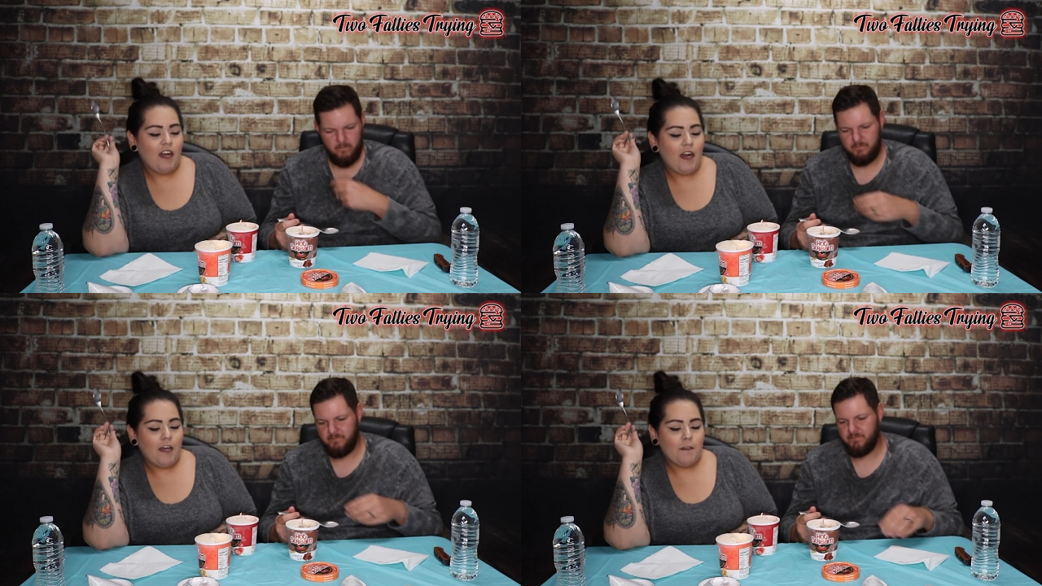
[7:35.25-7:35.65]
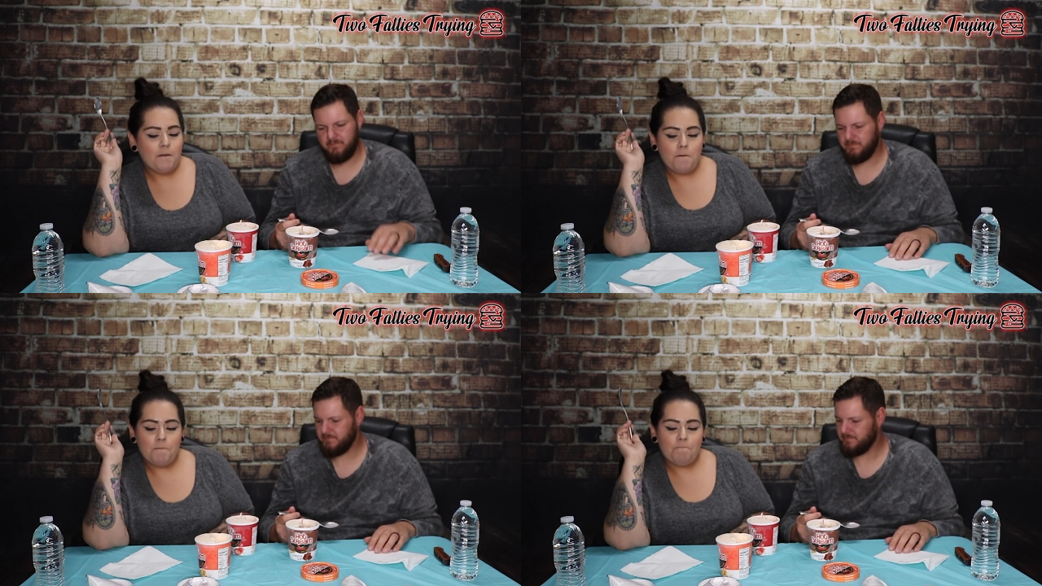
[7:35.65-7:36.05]

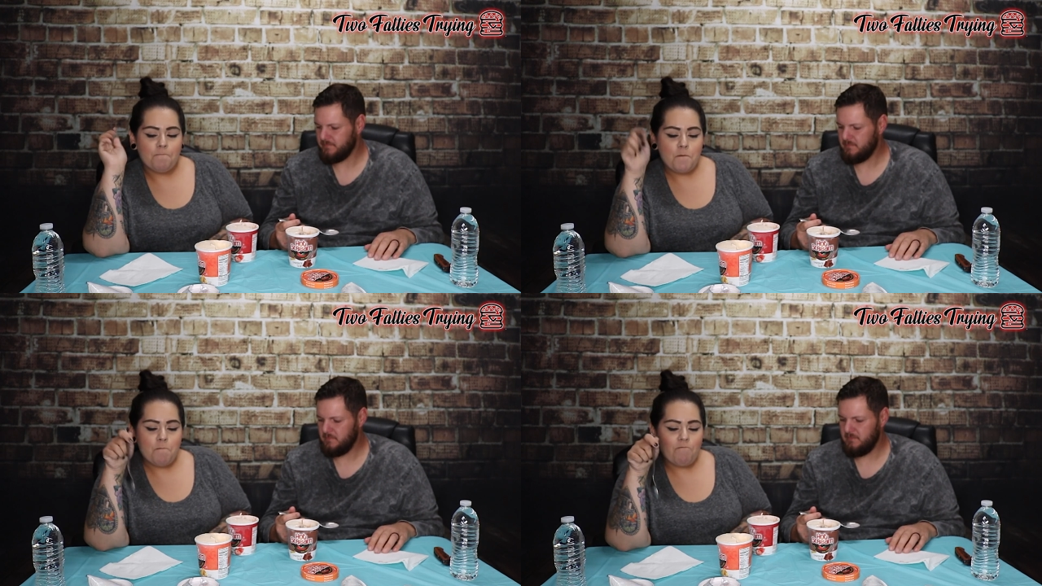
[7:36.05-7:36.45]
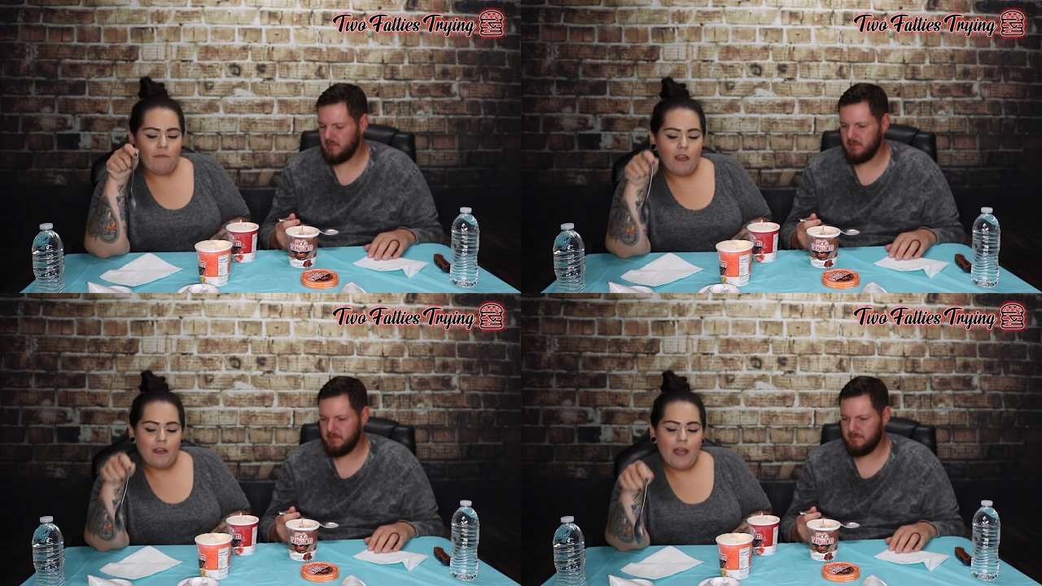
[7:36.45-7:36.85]
Speaker 1: um,
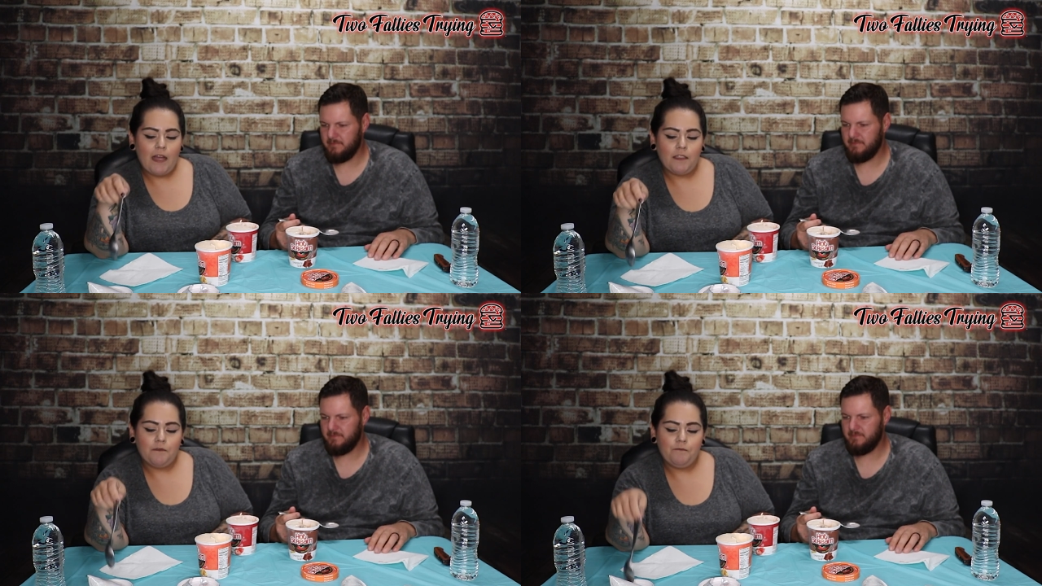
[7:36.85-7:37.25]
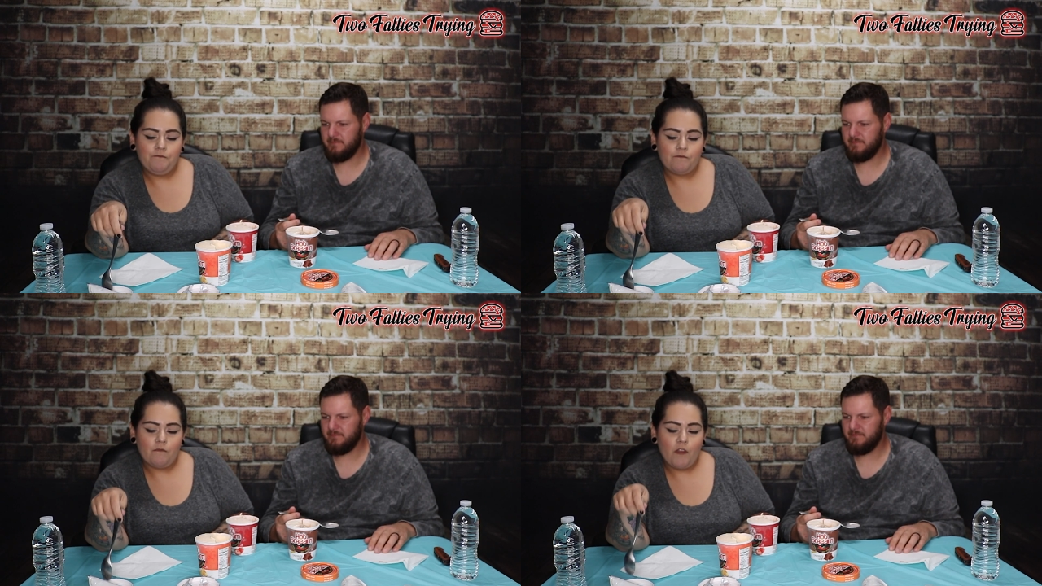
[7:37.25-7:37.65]
yeah.
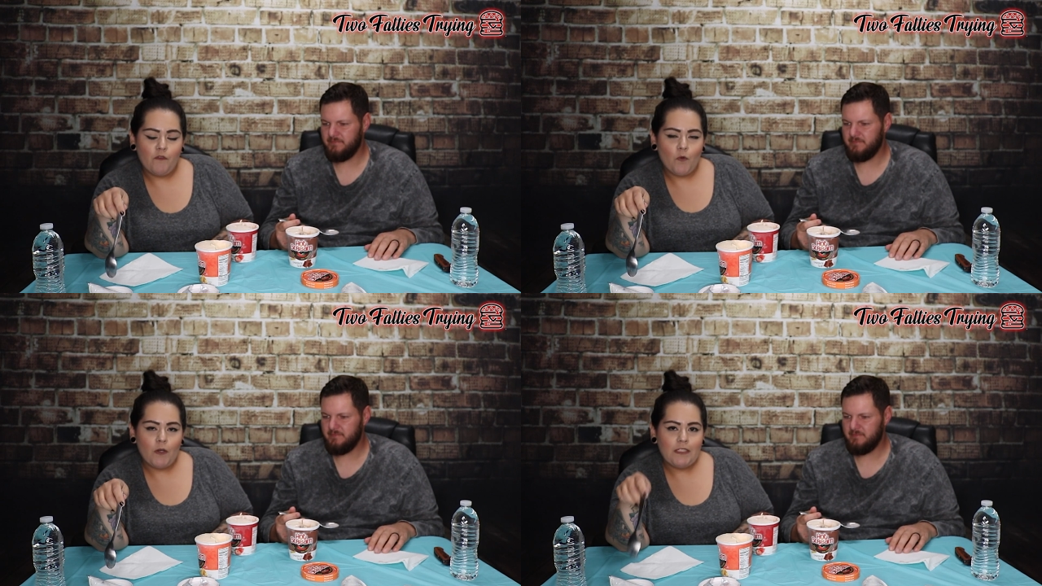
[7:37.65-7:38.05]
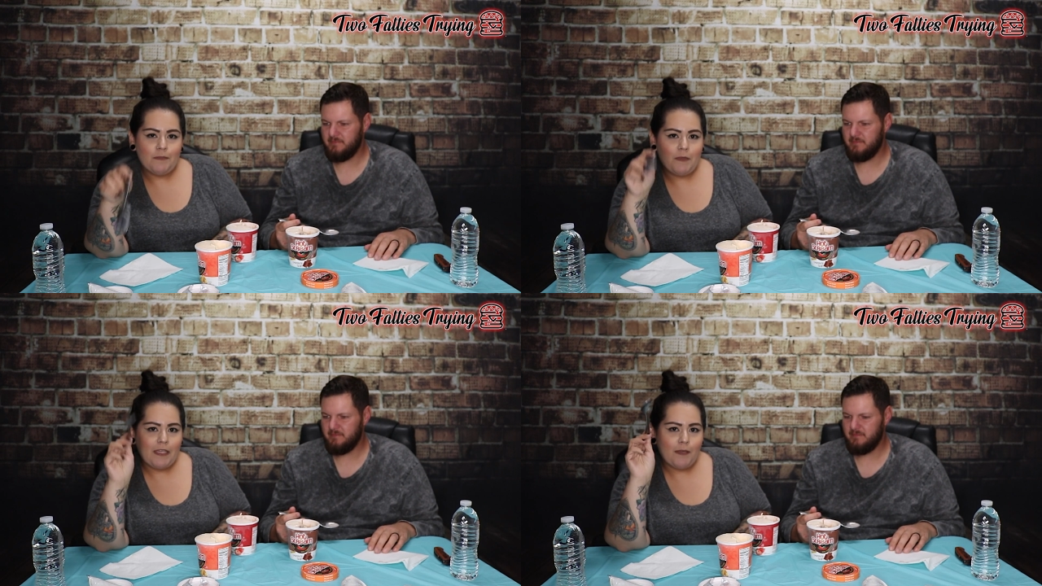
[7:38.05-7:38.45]
If you want to see
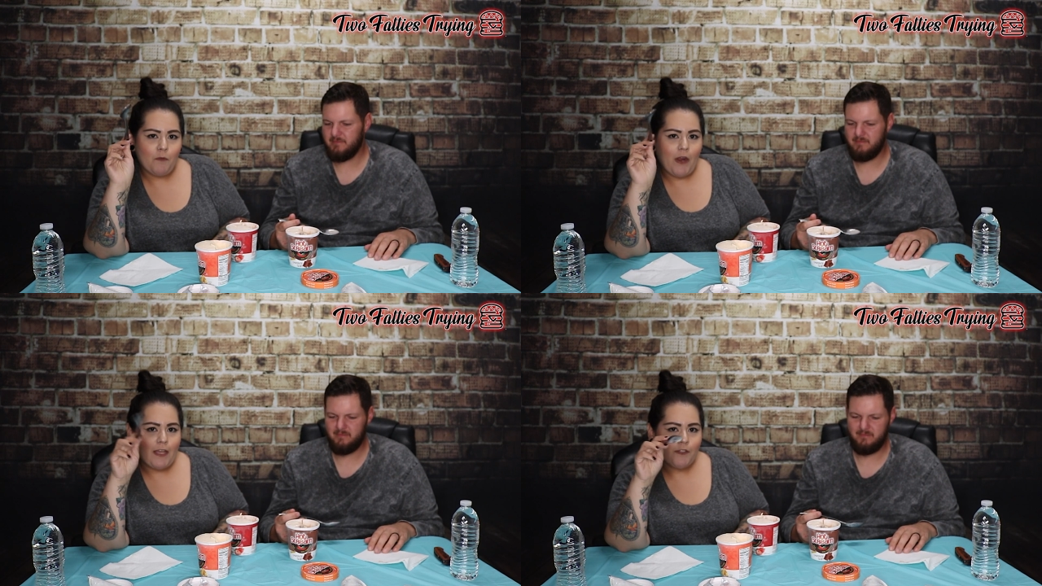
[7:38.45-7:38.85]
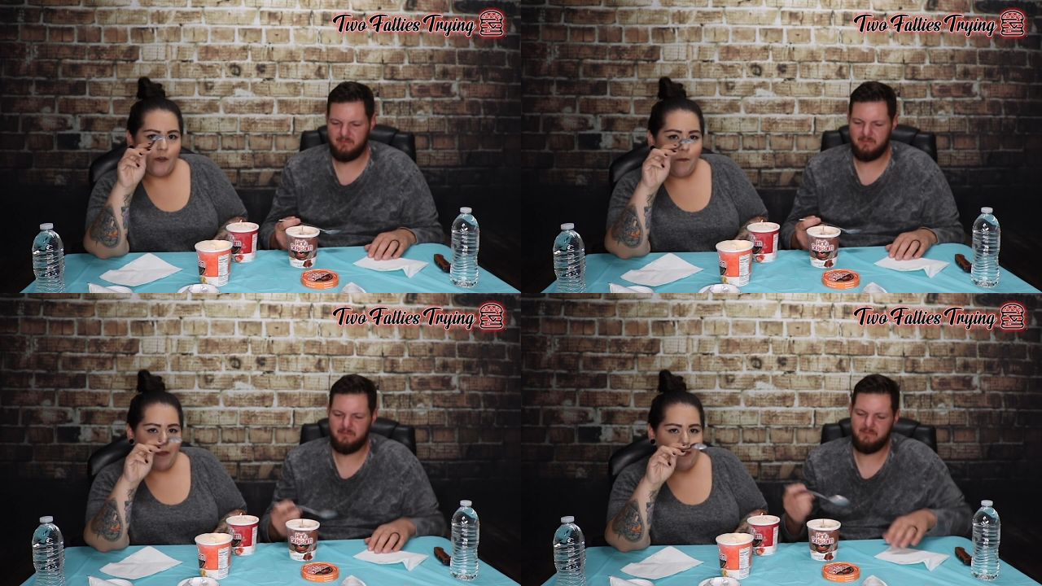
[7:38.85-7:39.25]
me eat more ice
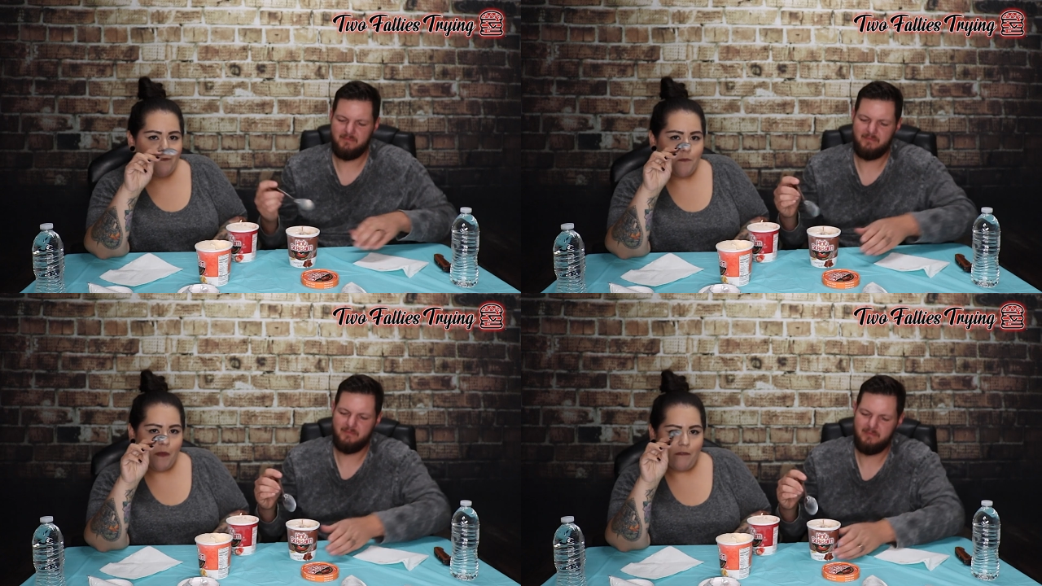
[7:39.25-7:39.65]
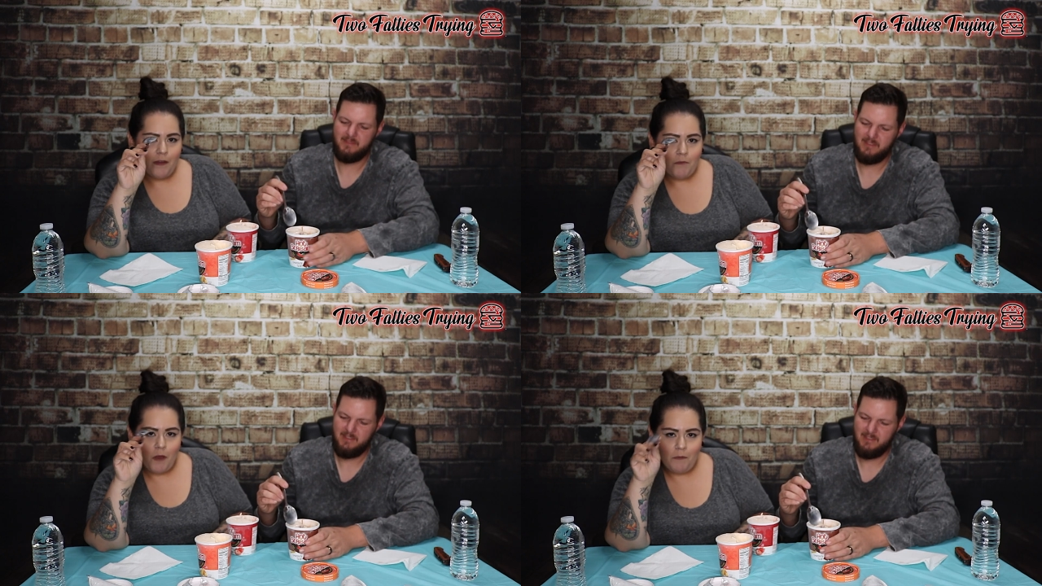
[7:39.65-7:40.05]
cream, I can give you my
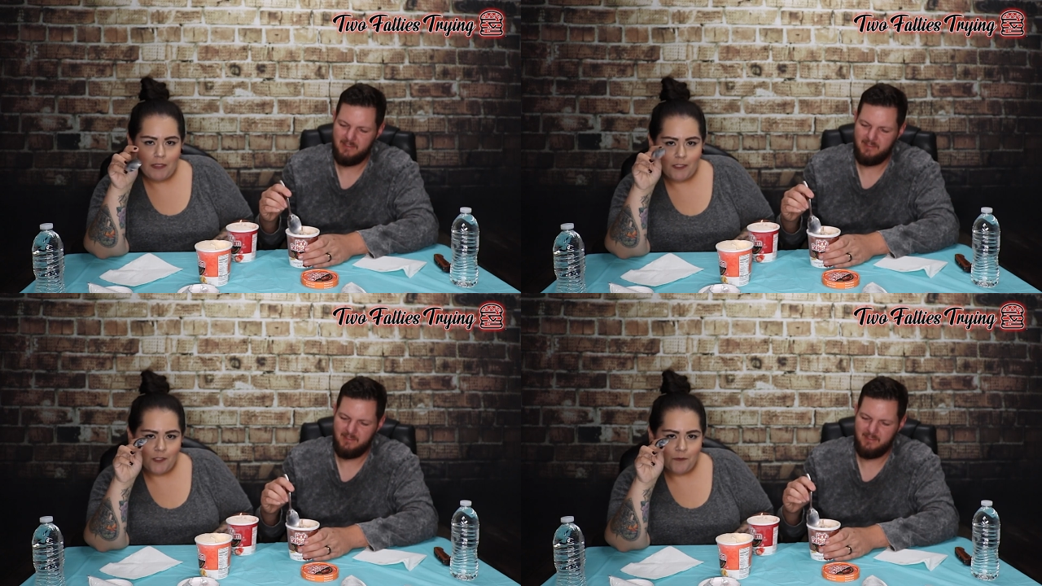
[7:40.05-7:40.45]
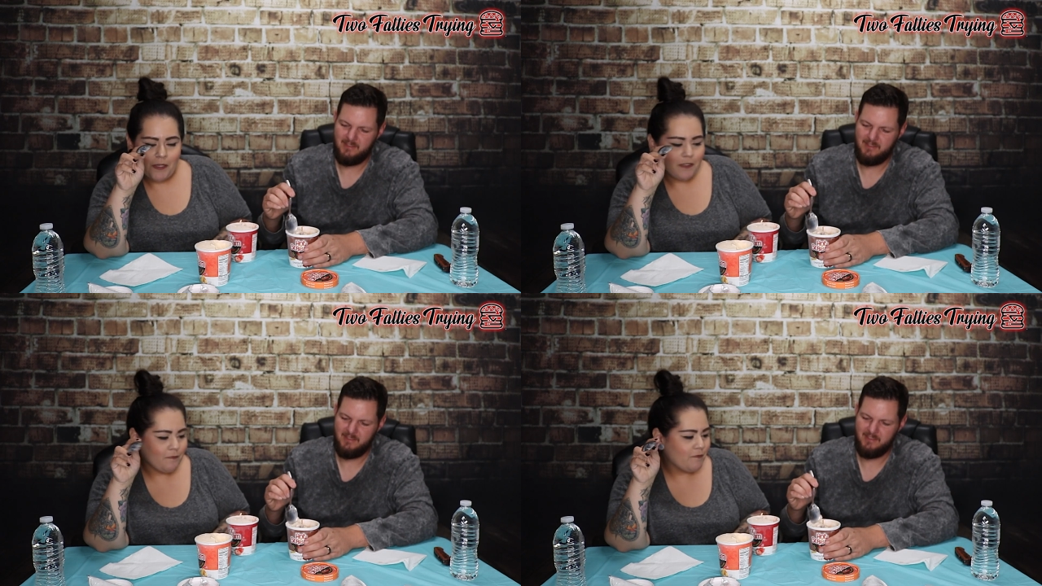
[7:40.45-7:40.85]
Venmo. Message me.